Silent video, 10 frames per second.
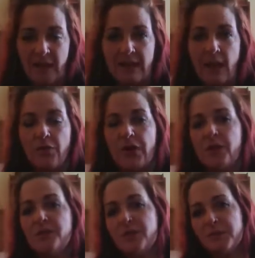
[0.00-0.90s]
Now,
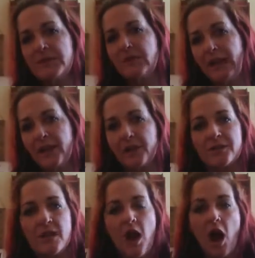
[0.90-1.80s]
those 3
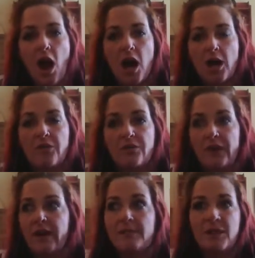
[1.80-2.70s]
layers are
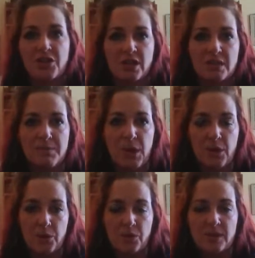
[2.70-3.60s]
very much
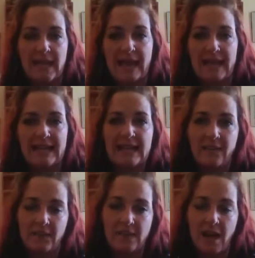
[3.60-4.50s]
exposed at any
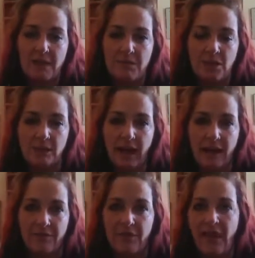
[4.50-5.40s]
given time in your life.